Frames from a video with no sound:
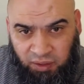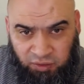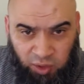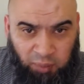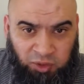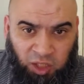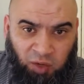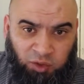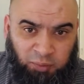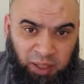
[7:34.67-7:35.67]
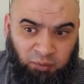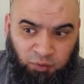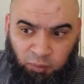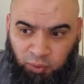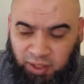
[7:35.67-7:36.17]
So Amazon, I was paying
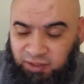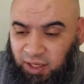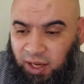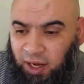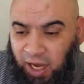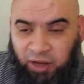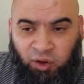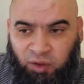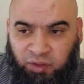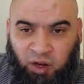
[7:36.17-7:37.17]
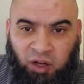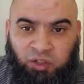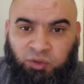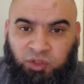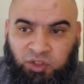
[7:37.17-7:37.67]
full price. I don't know if there are
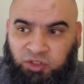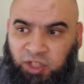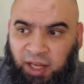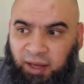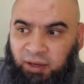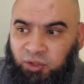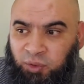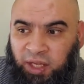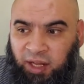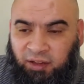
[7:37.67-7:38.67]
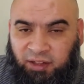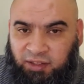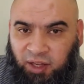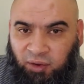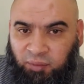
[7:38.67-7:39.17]
users that do get a
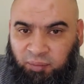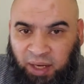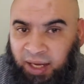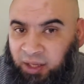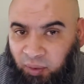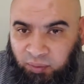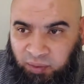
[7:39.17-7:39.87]
discount, but I don't.